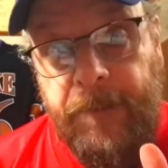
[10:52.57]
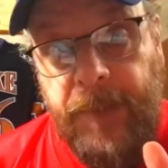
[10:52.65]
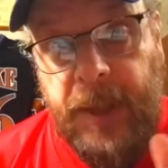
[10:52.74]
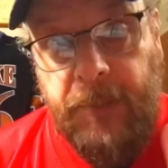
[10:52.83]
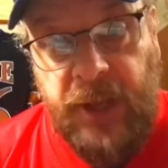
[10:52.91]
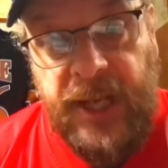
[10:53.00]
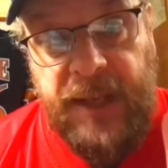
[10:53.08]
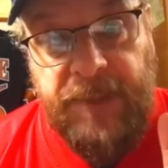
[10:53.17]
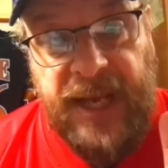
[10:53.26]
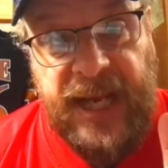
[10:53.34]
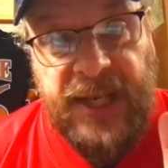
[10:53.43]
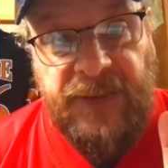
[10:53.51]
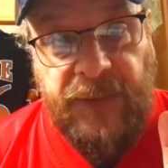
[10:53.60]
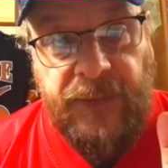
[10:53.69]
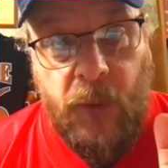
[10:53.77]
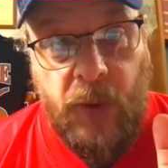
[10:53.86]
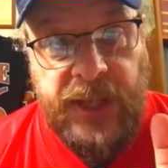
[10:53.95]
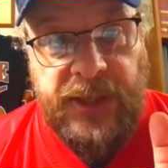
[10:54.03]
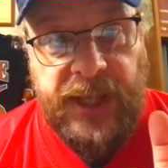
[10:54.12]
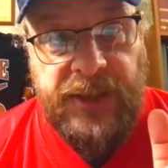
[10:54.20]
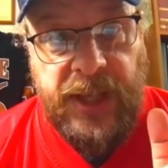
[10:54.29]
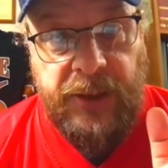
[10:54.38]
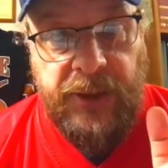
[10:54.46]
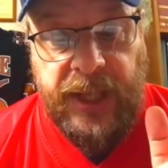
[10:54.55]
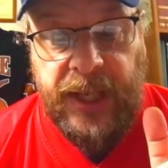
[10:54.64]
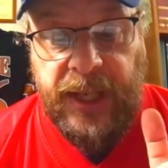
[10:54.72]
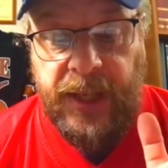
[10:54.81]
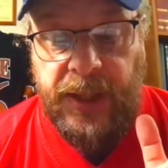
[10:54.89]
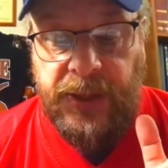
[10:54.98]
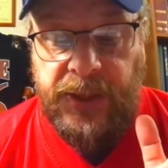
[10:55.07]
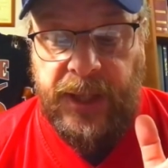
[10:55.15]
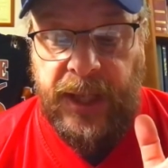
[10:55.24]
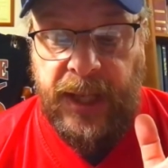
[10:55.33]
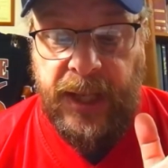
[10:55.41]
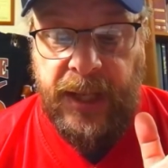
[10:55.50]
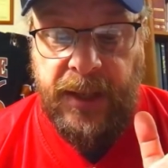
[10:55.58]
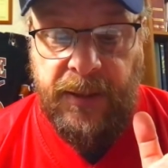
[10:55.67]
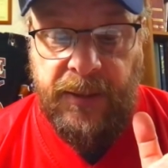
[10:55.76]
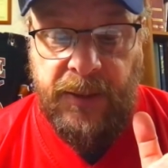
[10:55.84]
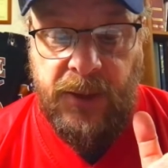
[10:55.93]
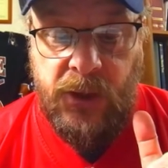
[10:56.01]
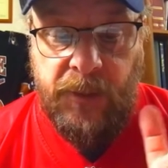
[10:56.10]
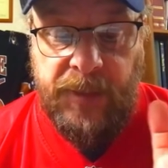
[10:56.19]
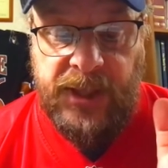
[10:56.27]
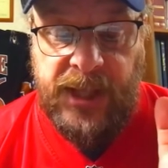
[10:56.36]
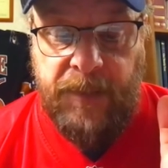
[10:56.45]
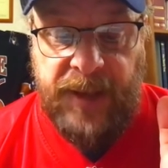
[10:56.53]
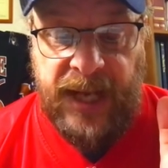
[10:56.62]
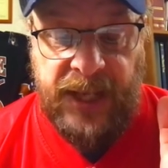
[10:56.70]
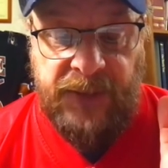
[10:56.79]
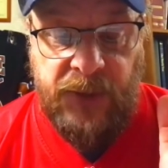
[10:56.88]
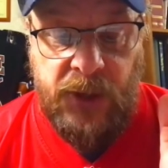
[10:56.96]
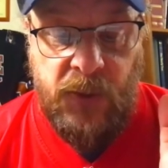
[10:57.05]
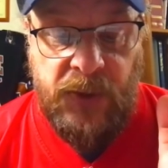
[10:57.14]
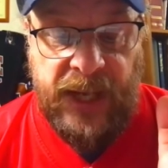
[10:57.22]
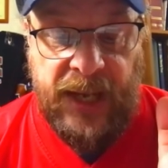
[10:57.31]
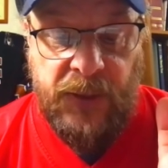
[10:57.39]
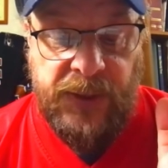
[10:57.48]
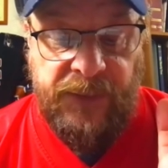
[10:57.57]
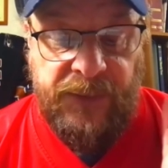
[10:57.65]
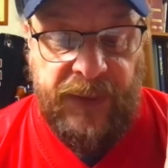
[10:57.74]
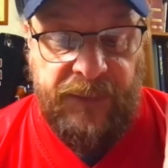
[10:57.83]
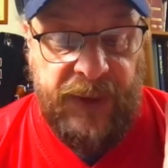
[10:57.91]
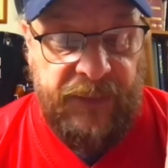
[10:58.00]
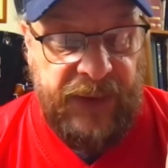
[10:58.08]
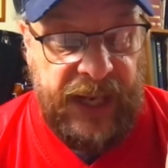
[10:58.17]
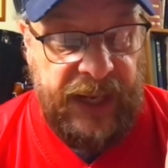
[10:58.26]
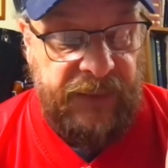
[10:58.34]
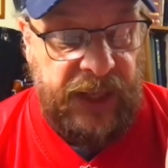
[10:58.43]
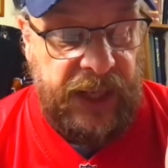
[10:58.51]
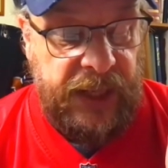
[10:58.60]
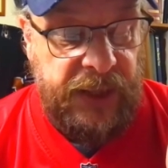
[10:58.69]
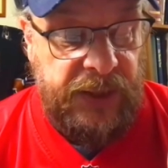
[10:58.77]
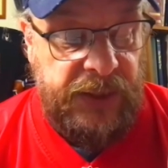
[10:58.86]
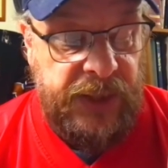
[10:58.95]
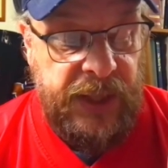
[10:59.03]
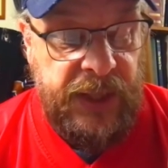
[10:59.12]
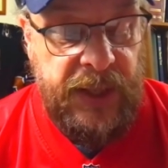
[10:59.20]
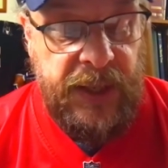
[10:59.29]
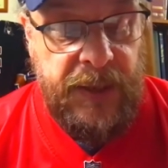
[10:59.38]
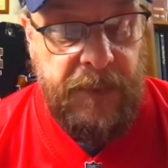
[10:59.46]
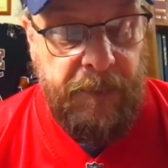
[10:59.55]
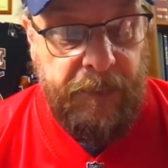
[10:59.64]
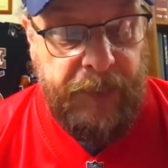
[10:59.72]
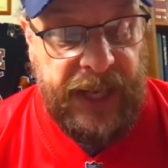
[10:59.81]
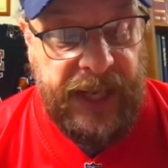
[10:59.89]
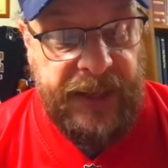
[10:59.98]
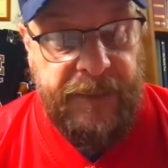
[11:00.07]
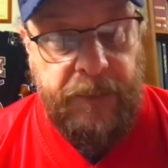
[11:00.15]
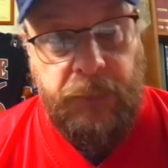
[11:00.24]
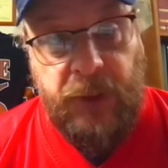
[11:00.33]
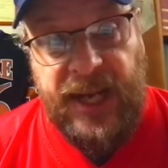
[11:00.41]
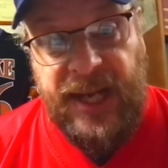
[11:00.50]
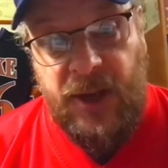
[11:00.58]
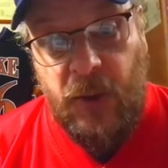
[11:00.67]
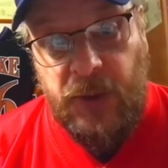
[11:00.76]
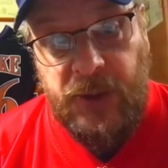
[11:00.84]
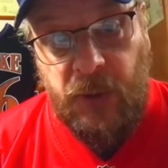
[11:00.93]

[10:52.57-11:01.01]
Brady passed for 4,600 yards and Trubisky passed for 2,055 yards. But Brady also